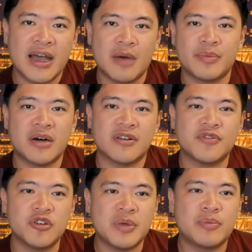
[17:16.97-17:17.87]
amount of
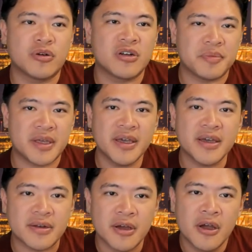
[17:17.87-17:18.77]
new people coming
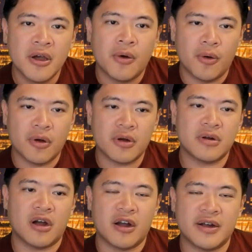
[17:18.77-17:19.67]
in?
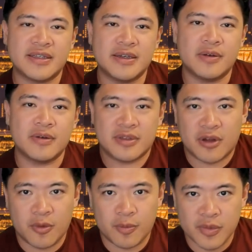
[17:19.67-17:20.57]
Or are the,
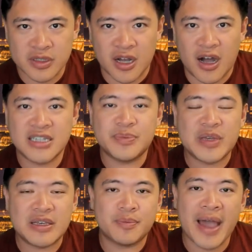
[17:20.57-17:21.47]
talks
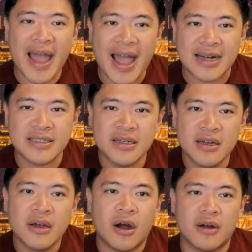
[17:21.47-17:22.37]
being packed?
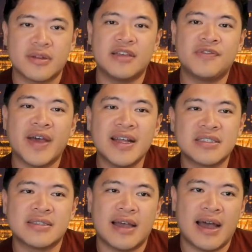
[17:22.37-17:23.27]
Are the
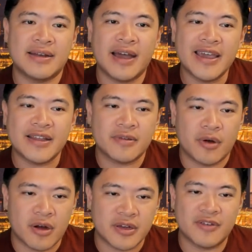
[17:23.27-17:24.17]
events at night,
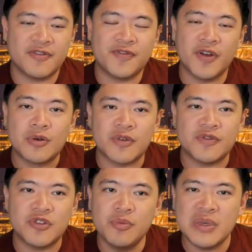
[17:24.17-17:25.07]
are they filled with
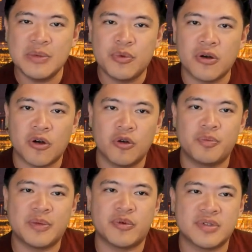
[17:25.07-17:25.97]
new people or old
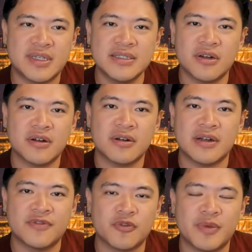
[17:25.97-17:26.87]
people? These are
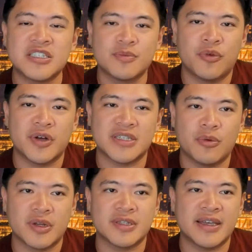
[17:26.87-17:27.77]
information points I
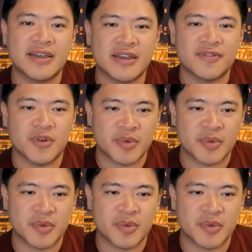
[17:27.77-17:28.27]
want to take in from